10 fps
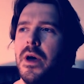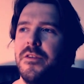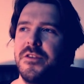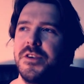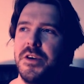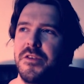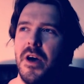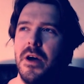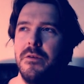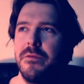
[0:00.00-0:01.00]
has just
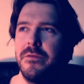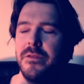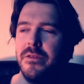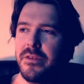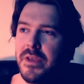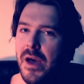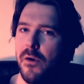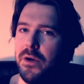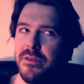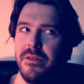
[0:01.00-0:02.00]
kind of
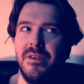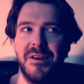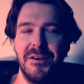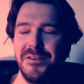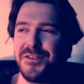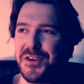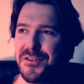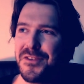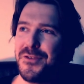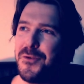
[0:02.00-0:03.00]
got
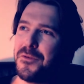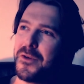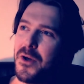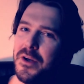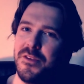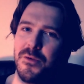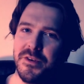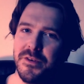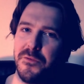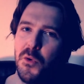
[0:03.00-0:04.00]
into a
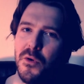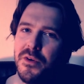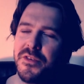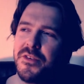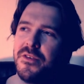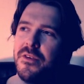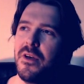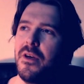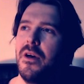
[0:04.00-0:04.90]
divorce.